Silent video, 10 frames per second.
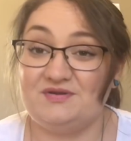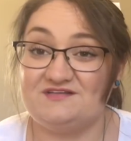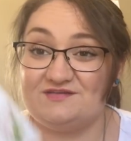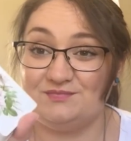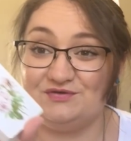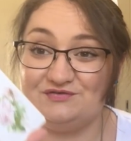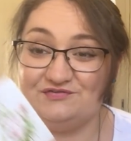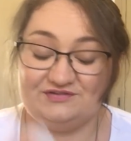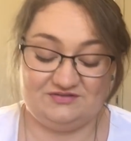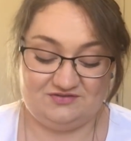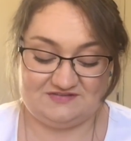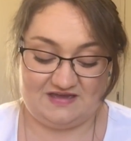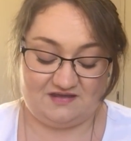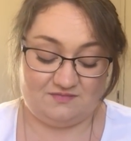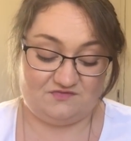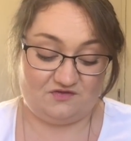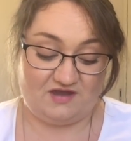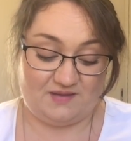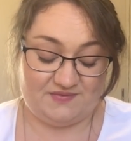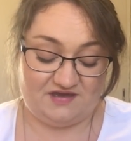But it's a beautiful little deck, and I'm
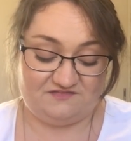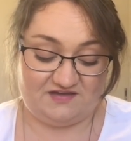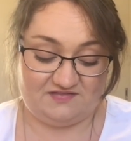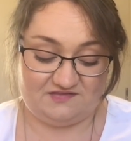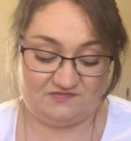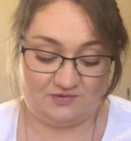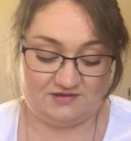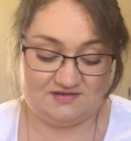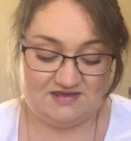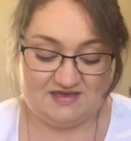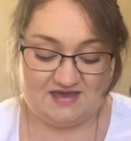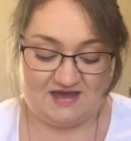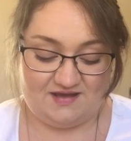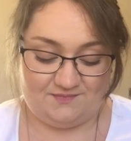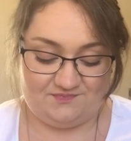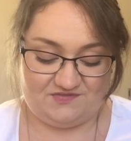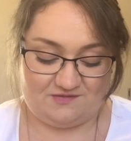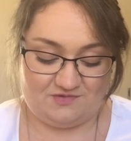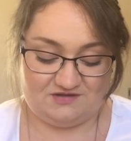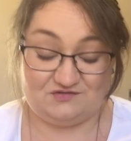so happy I found this one.
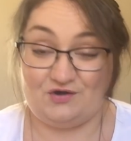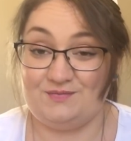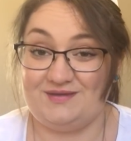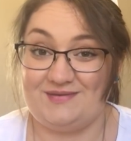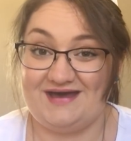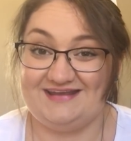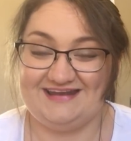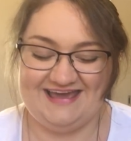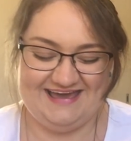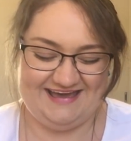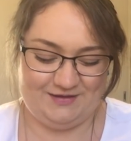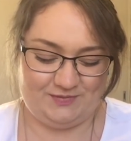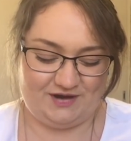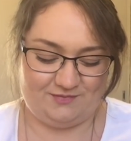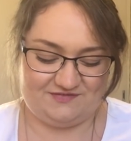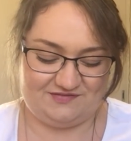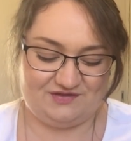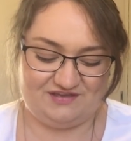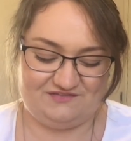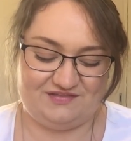Someone told me about it when I was
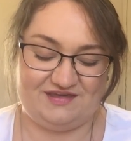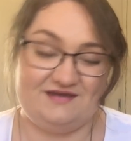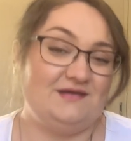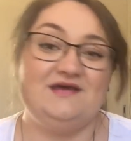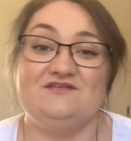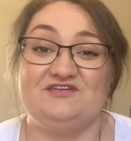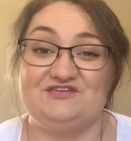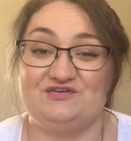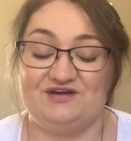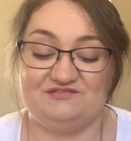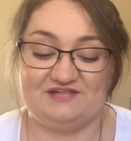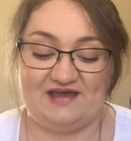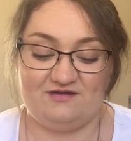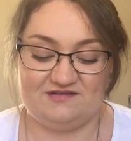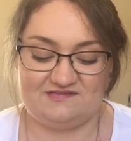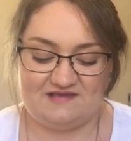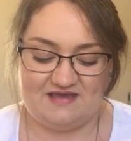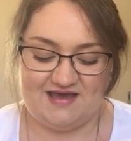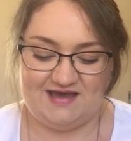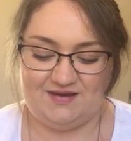looking for the Victorian Flowers,
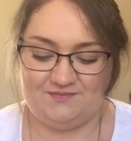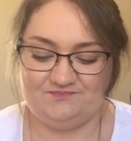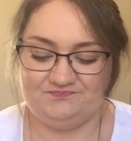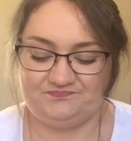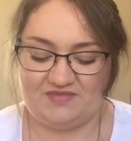and